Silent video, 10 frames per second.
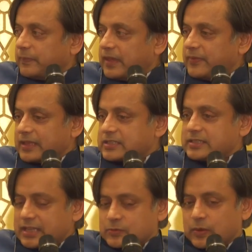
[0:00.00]
And
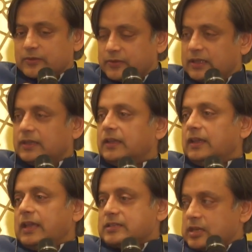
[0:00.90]
that's one of the
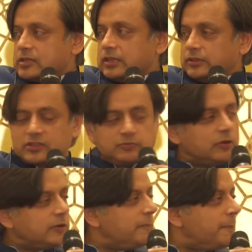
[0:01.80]
essays in this
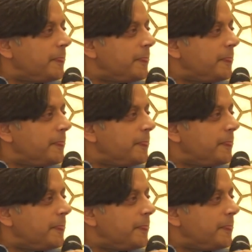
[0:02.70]
book.